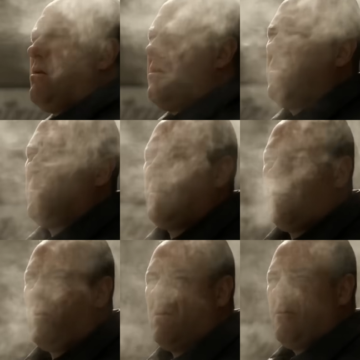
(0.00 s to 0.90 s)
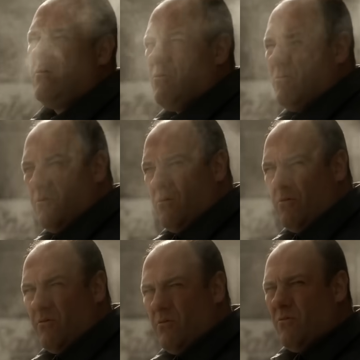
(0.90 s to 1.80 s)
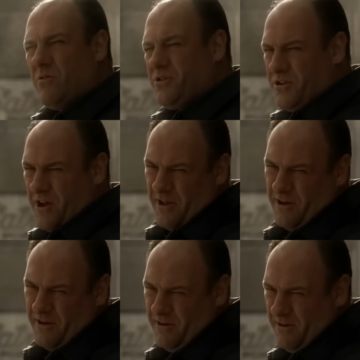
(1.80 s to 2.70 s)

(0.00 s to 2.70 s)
implore you to check that video out. Just to summarize